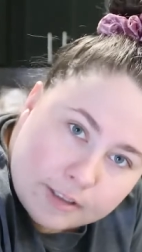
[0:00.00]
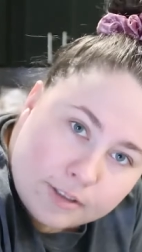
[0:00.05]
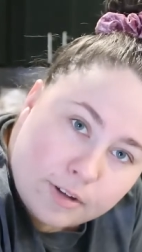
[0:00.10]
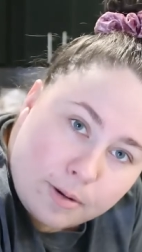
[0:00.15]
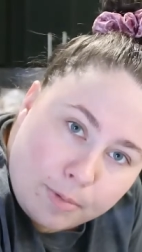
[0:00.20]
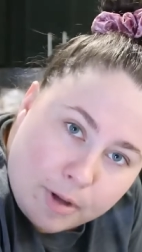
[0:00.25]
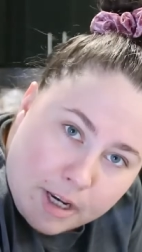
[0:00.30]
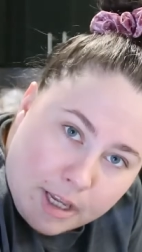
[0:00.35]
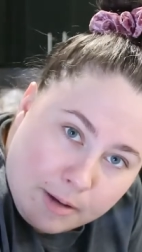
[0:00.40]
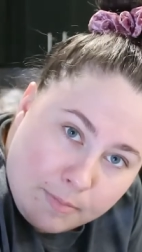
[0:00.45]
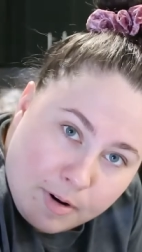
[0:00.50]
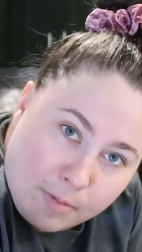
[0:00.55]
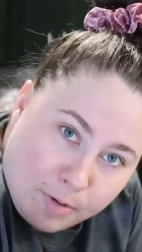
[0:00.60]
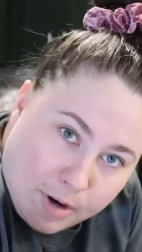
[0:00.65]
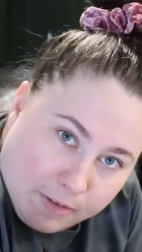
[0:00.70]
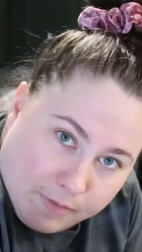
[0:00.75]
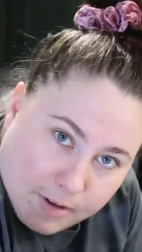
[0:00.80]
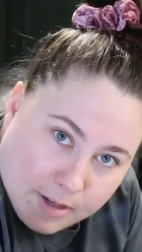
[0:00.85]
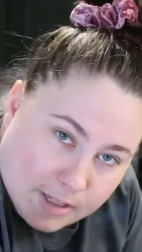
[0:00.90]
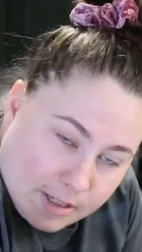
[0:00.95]
So I'm gonna eat my
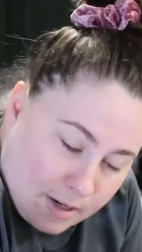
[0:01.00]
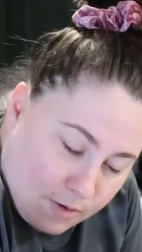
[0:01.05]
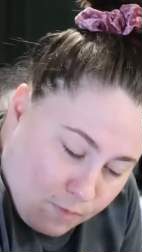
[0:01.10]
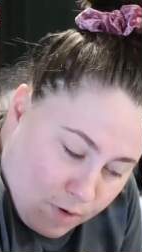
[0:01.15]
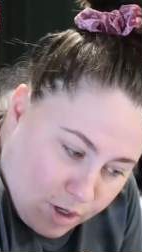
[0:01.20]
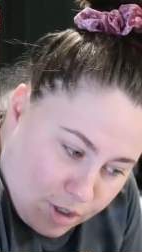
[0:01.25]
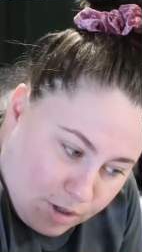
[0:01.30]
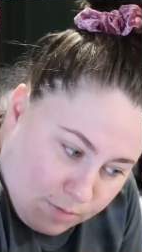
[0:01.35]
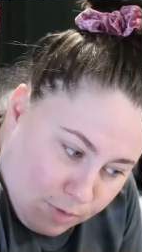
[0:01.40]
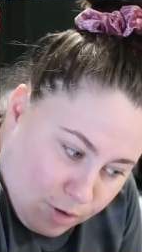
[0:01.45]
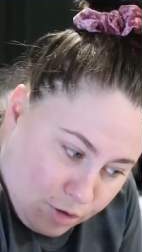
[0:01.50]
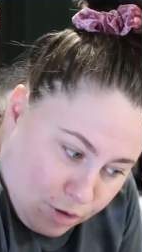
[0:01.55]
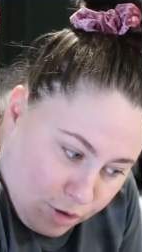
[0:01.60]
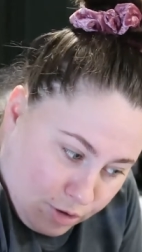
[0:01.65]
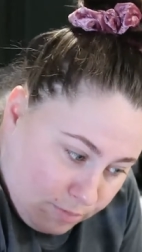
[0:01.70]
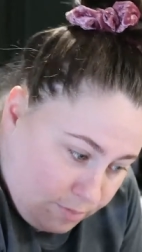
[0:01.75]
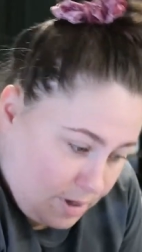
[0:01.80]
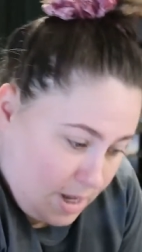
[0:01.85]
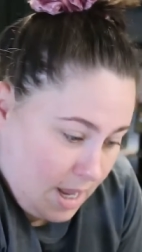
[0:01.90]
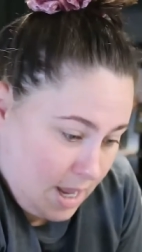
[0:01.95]
breakfast and watch some
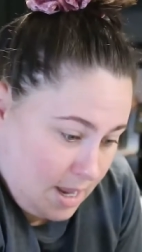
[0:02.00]
YouTube